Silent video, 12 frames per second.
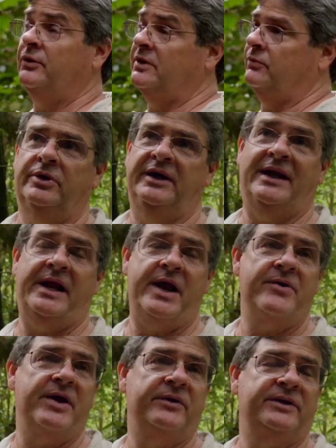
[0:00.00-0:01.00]
They in an
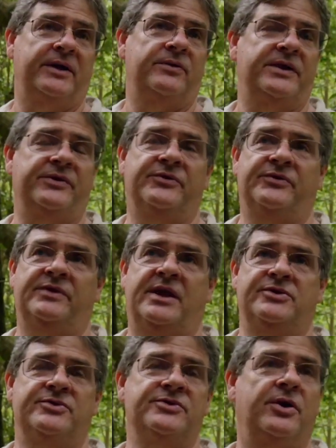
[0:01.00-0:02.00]
area that
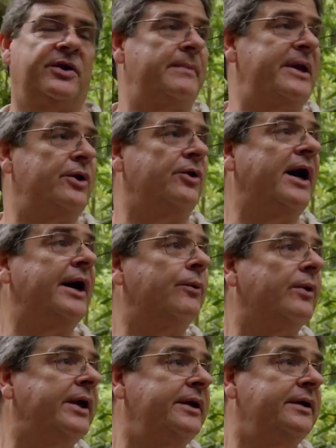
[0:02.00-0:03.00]
just got on a major
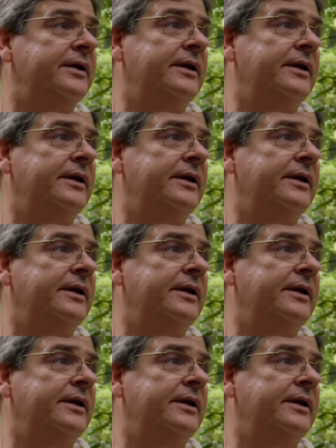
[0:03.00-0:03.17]
highway,